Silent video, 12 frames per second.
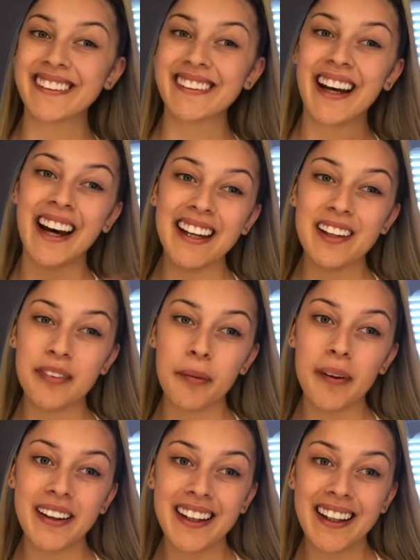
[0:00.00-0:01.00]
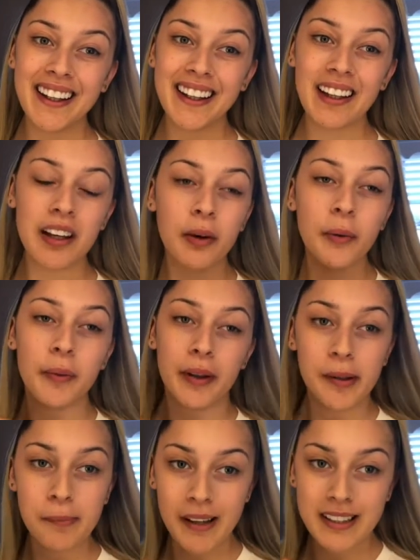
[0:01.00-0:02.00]
Hi everybody,
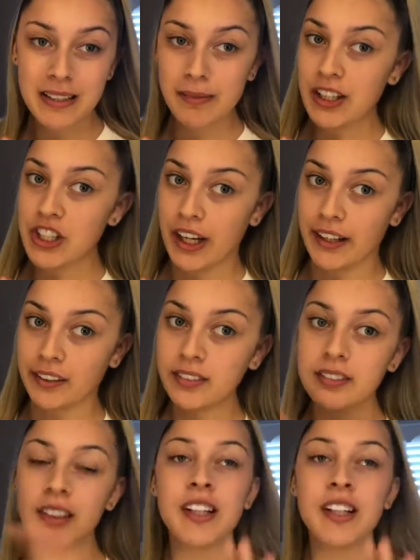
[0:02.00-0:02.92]
welcome back to my channel.